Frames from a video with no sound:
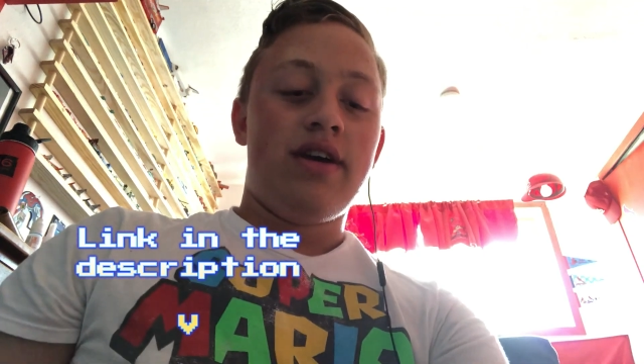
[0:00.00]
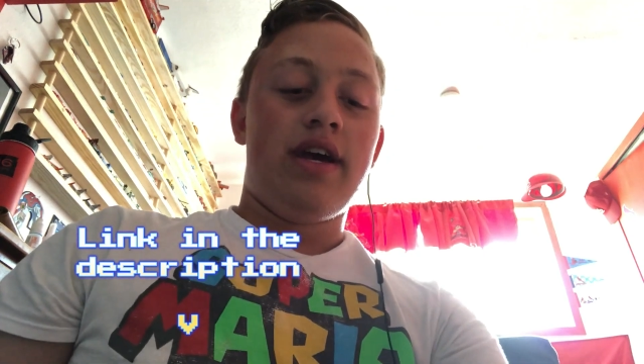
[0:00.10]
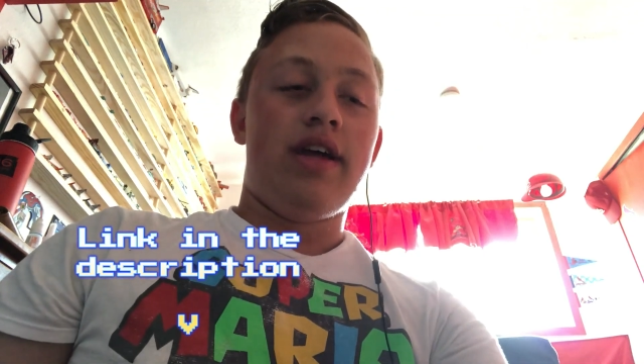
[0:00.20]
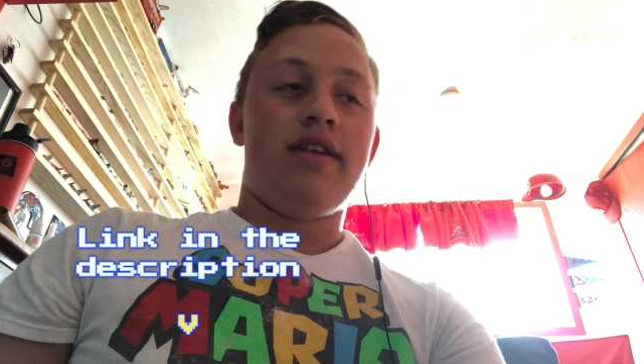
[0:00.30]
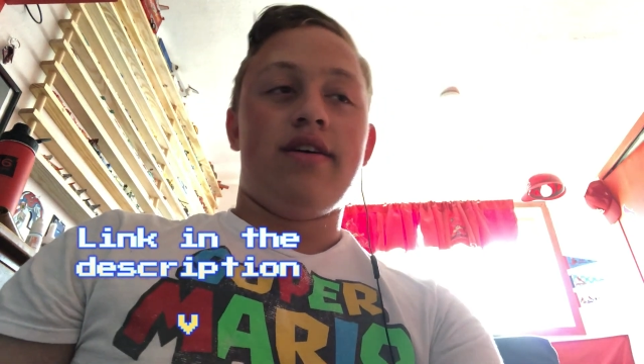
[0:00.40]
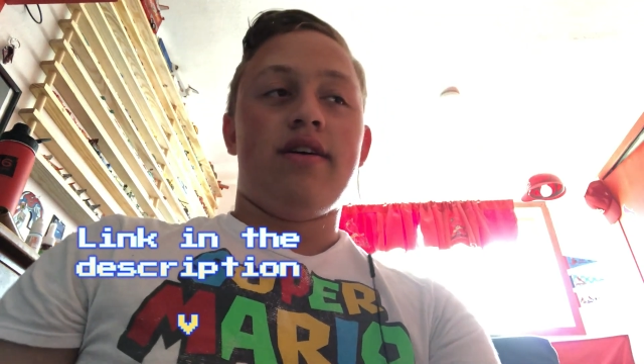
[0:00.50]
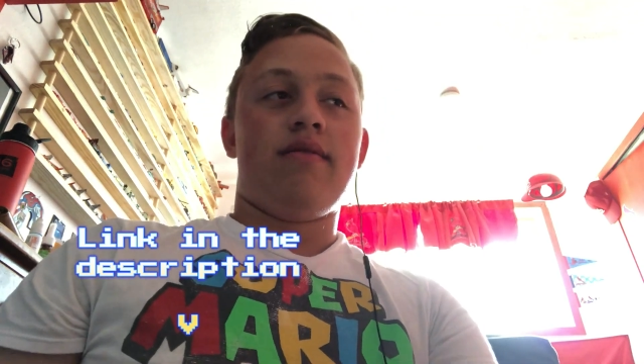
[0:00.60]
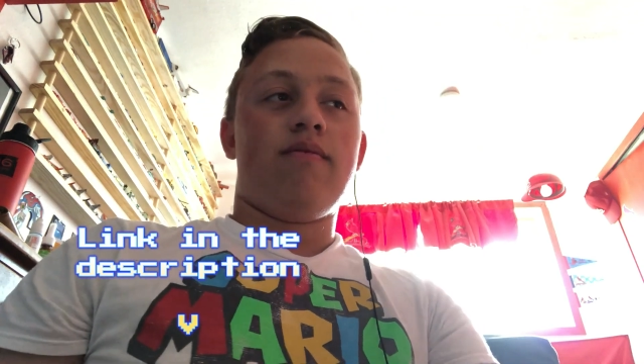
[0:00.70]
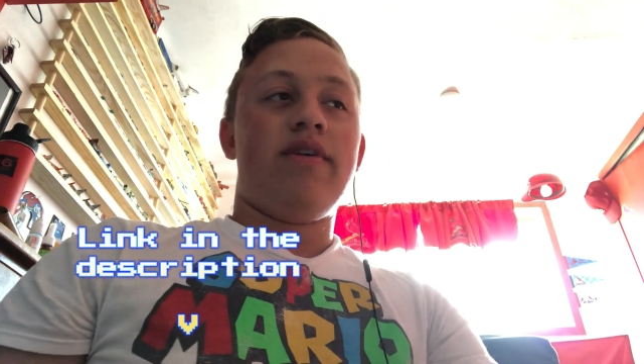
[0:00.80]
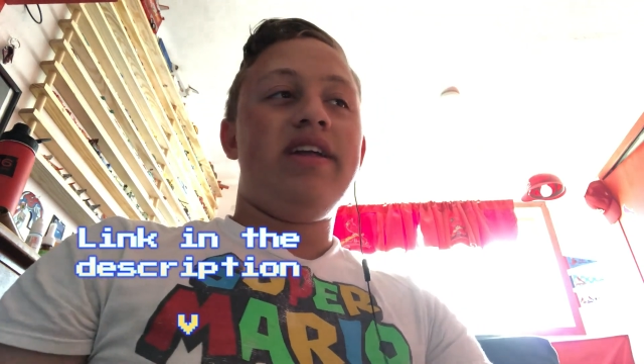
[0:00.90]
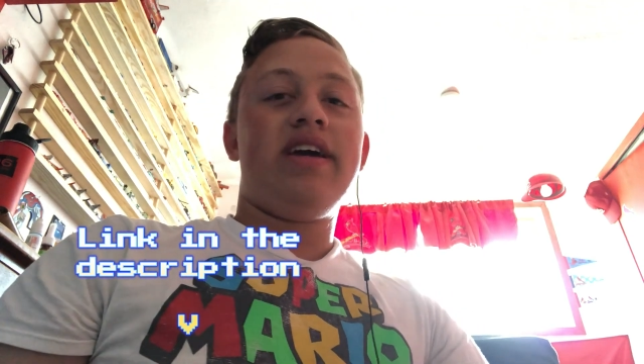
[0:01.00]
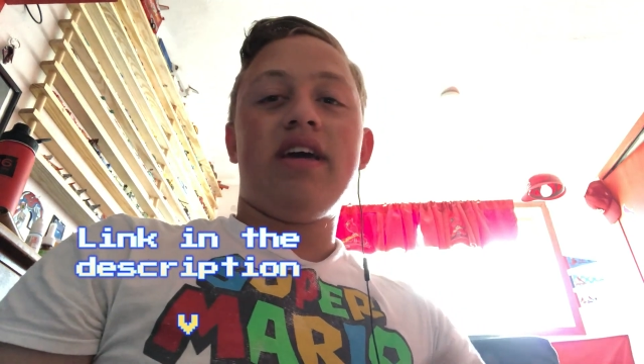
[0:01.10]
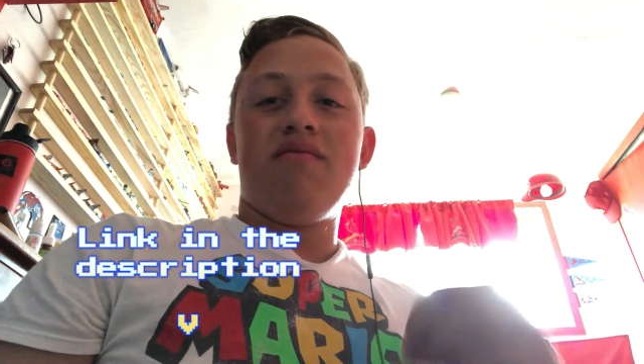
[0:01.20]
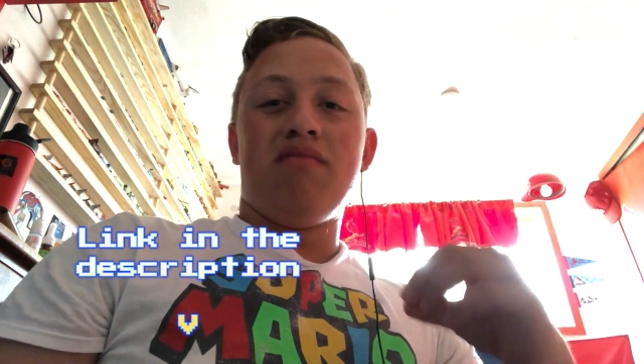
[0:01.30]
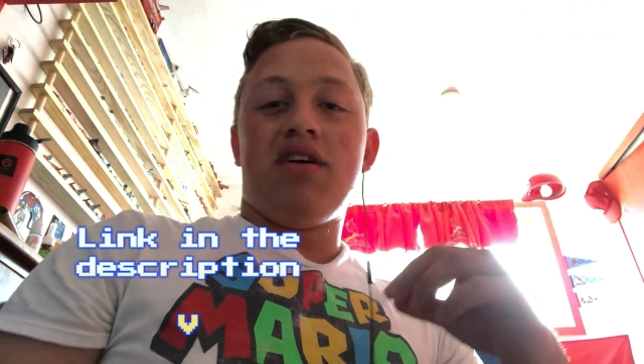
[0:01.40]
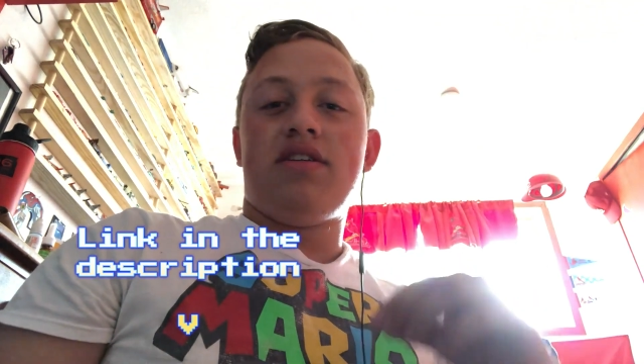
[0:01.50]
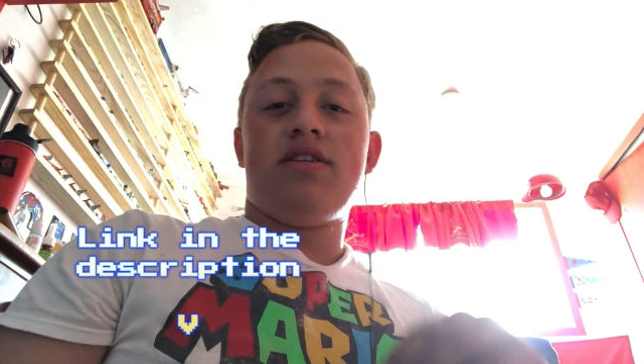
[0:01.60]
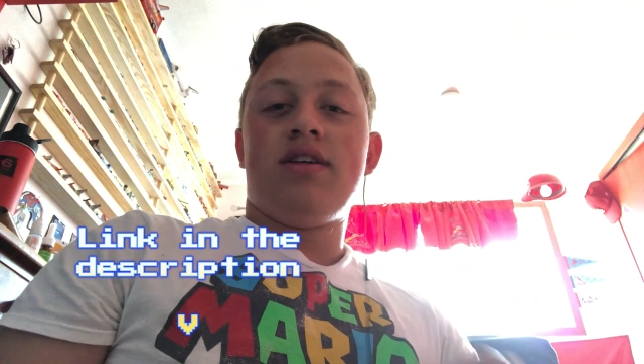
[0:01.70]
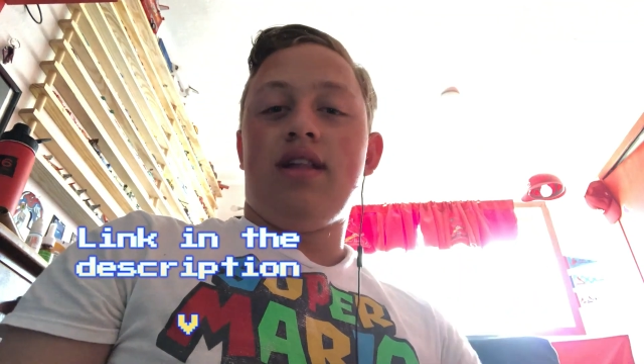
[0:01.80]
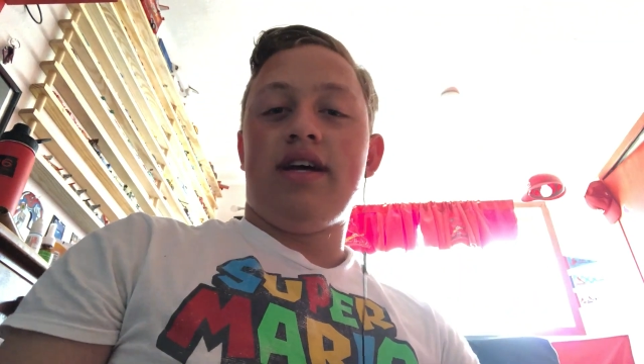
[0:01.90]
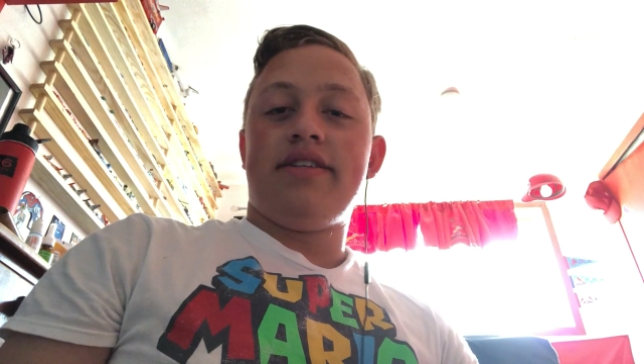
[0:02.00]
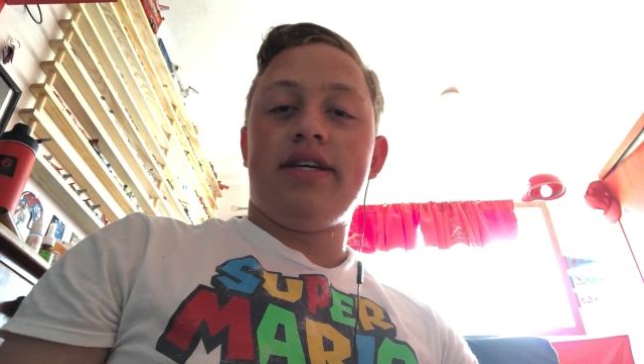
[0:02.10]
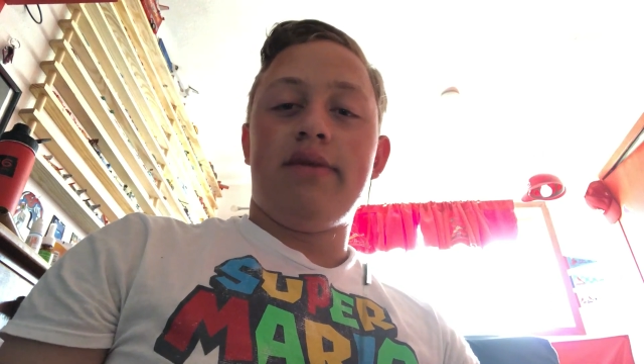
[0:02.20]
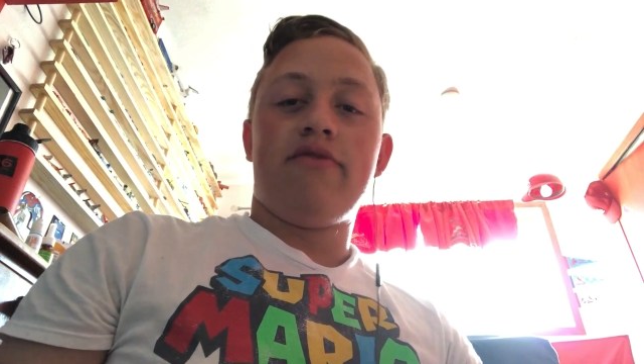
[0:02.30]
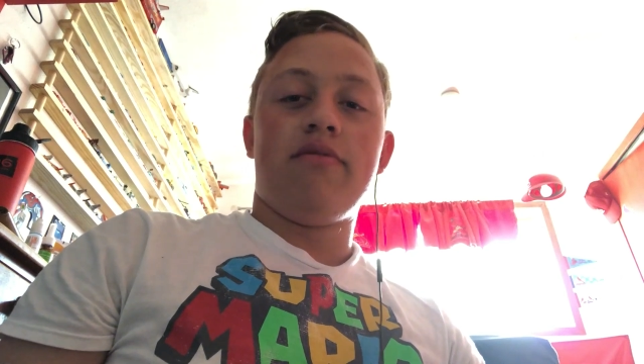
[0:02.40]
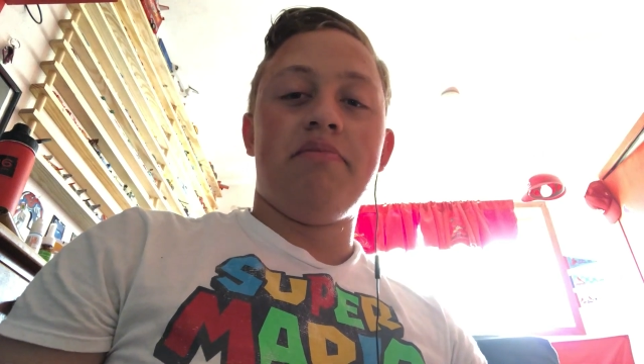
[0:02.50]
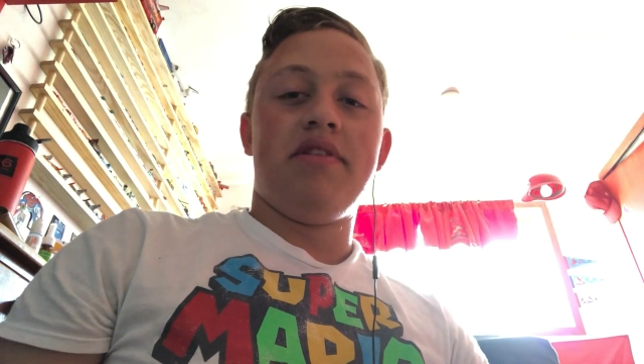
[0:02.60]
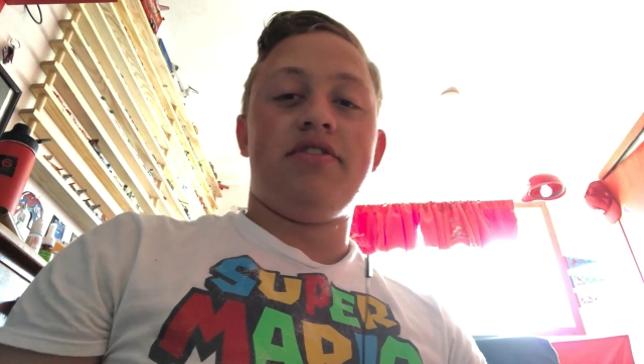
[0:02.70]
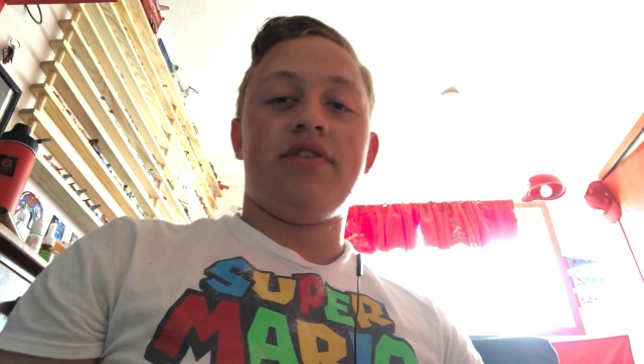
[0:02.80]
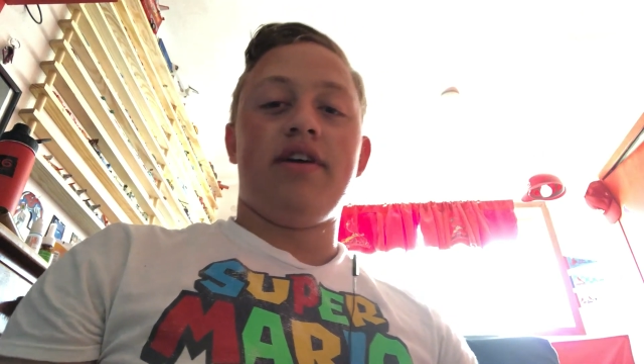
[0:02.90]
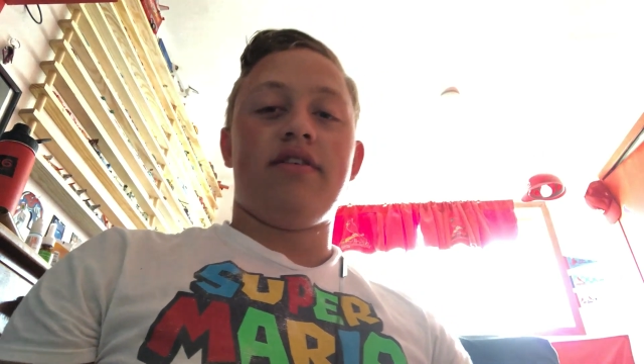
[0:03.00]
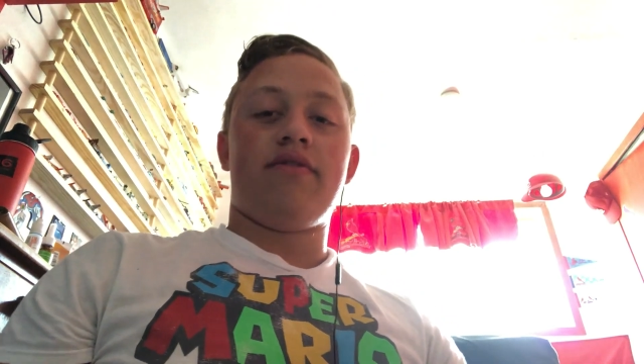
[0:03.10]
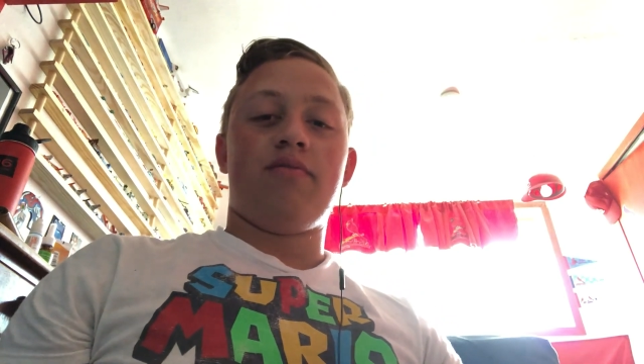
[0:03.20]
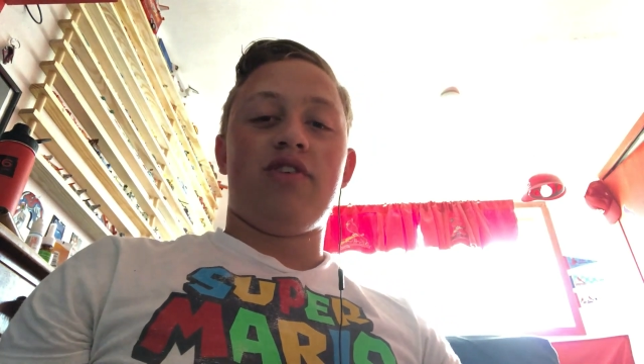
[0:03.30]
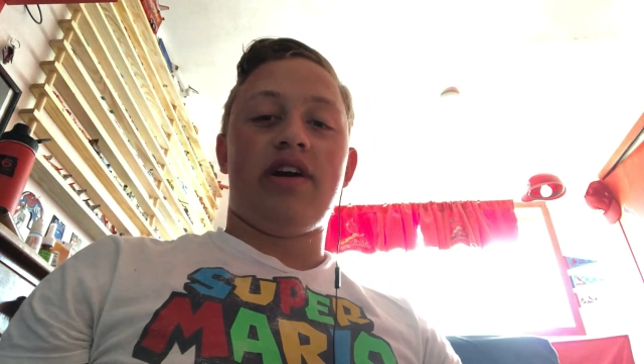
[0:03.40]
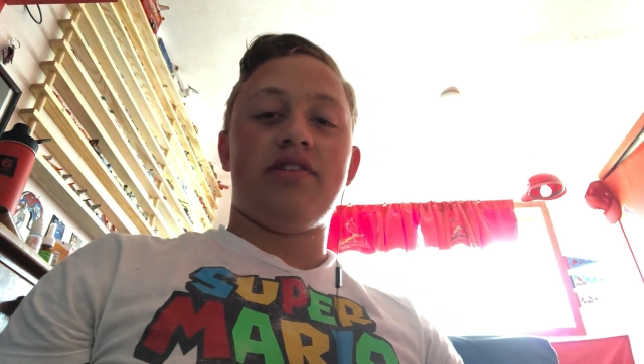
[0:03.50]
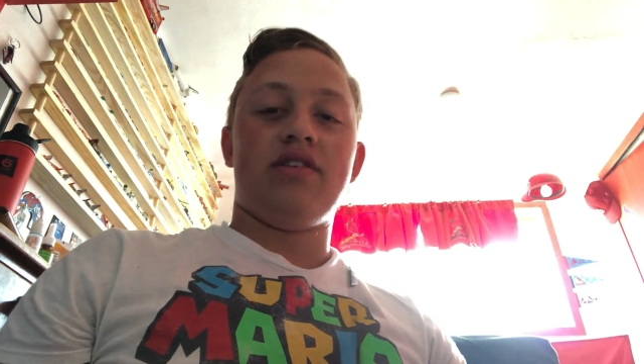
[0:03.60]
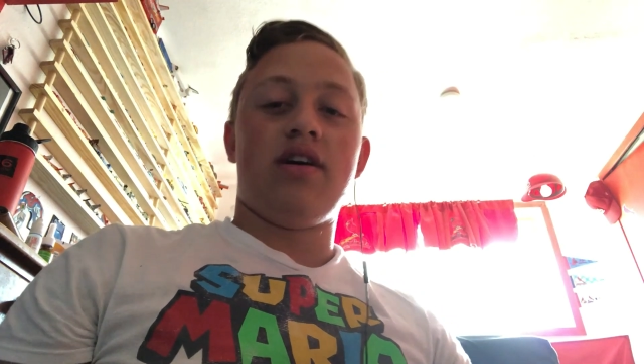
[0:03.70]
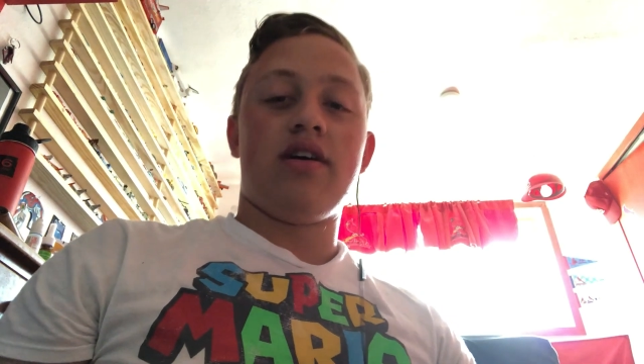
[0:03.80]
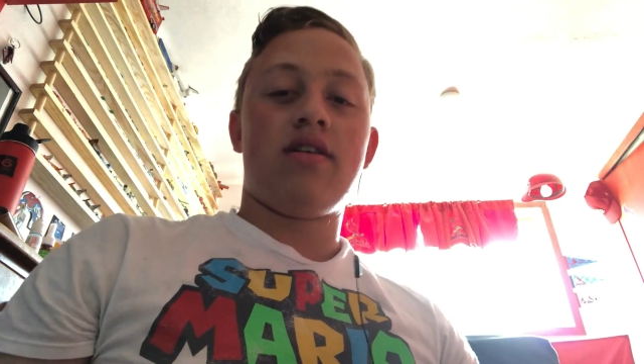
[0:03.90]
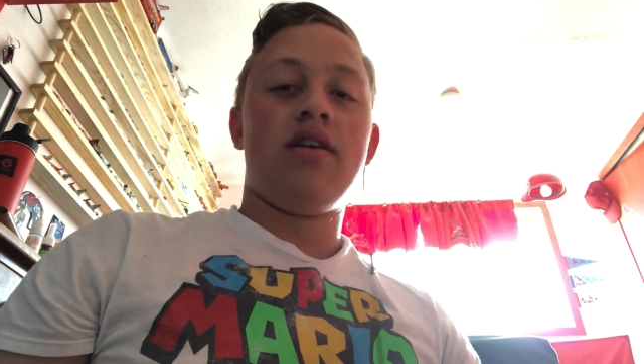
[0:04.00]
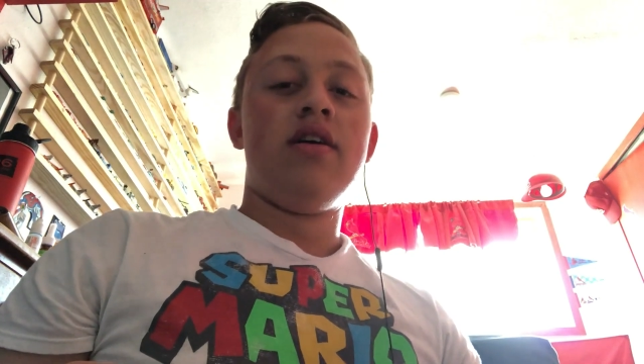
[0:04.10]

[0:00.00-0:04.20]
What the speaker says: And we didn't get much last time from the trailer, from what I saw,